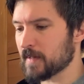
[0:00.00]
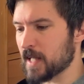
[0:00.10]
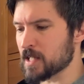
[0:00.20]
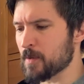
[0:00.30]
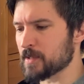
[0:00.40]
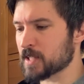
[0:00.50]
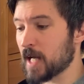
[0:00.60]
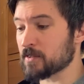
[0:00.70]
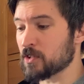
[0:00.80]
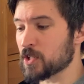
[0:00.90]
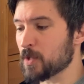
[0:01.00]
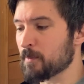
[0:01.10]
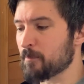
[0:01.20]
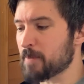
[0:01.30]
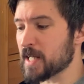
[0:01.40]
that you is catching
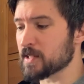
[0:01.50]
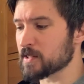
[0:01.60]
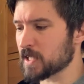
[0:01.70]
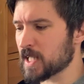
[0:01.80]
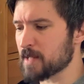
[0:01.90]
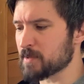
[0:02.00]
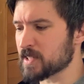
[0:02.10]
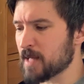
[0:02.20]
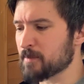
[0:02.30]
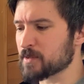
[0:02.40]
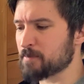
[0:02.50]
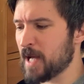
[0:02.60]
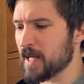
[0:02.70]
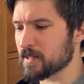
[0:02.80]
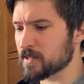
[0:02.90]
human beings and keeping them as
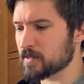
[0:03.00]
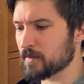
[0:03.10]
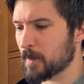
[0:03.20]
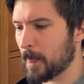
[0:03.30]
pets.